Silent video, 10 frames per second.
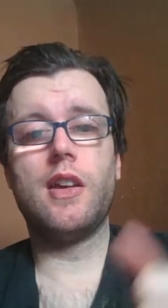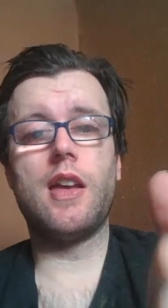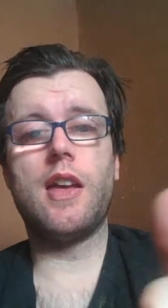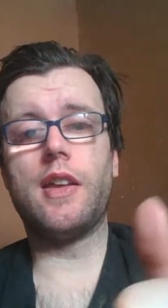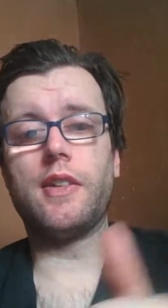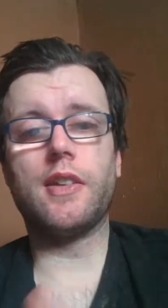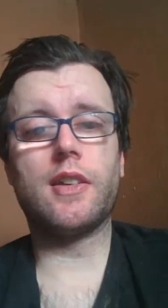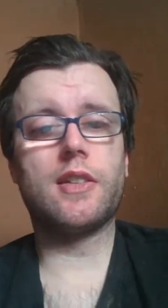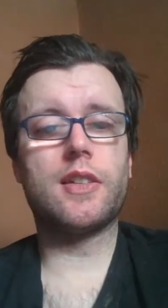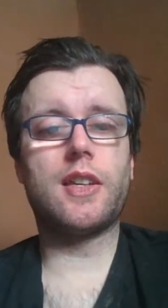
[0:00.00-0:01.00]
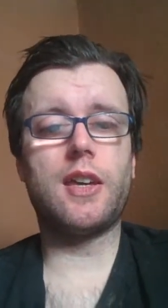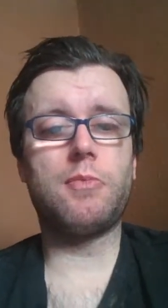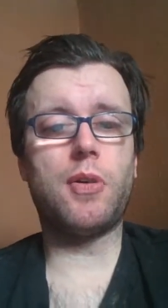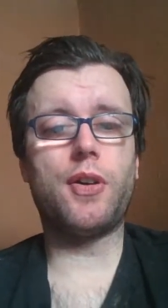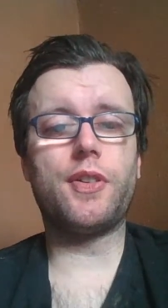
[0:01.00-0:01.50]
and keep
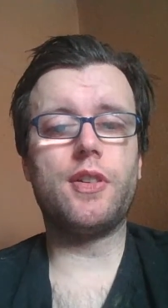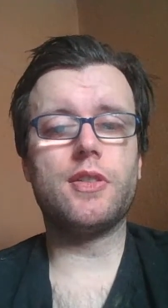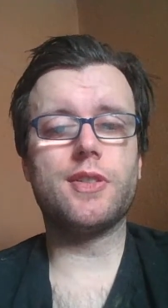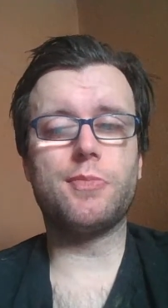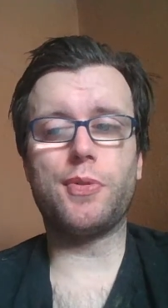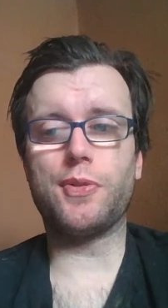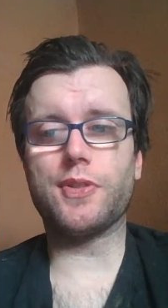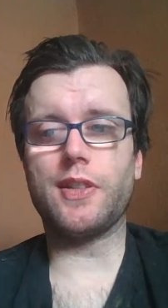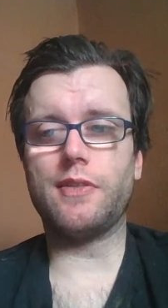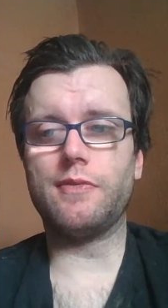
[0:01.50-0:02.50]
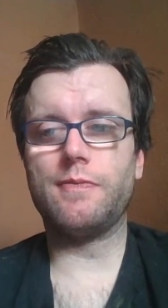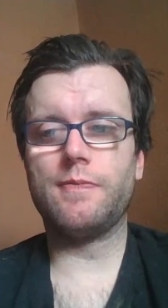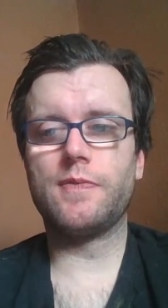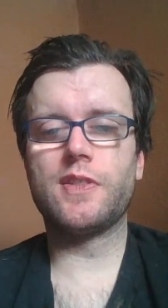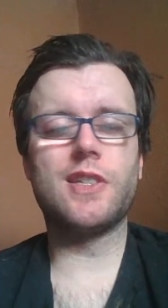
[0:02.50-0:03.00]
on supporting.
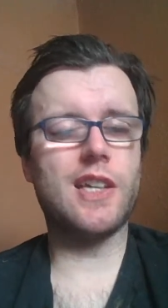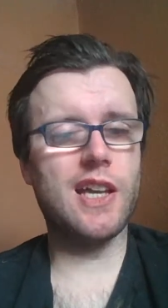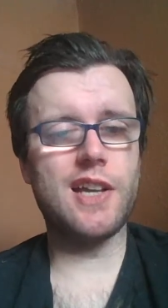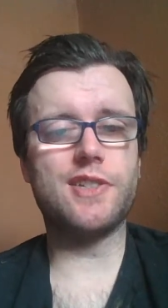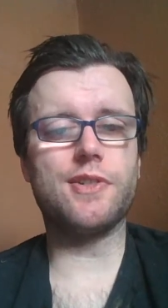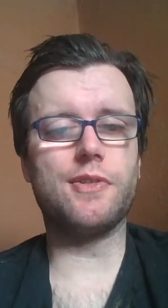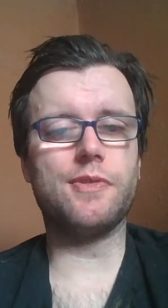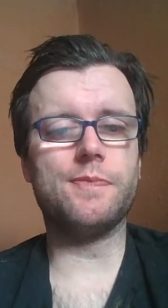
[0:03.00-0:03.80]
See you guys soon.